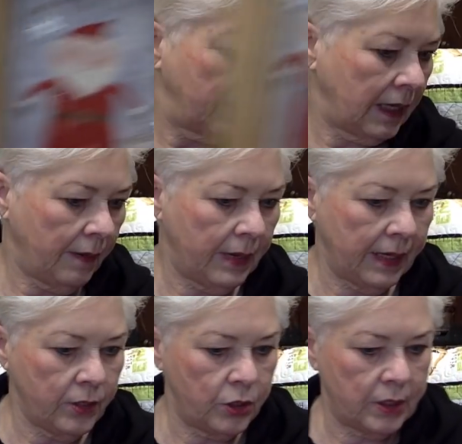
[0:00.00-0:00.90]
I'm
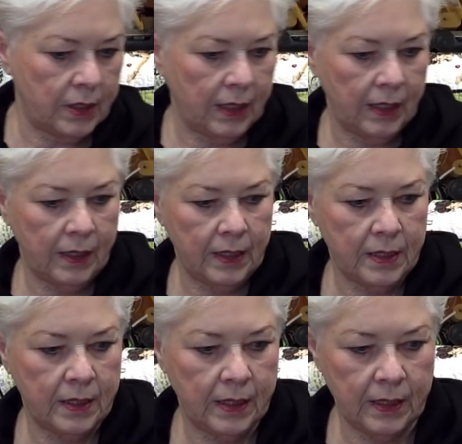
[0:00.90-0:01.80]
anxious to get
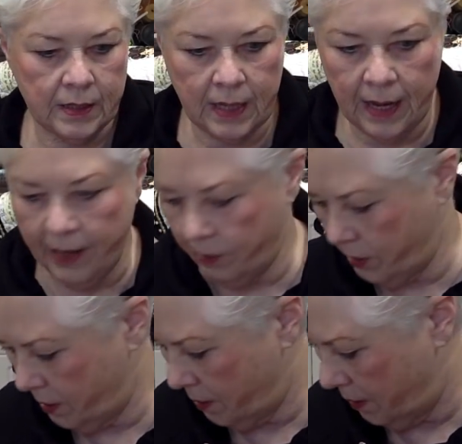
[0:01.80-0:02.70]
these things out
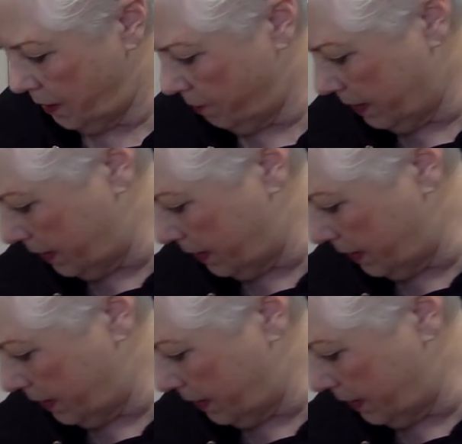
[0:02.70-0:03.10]
in my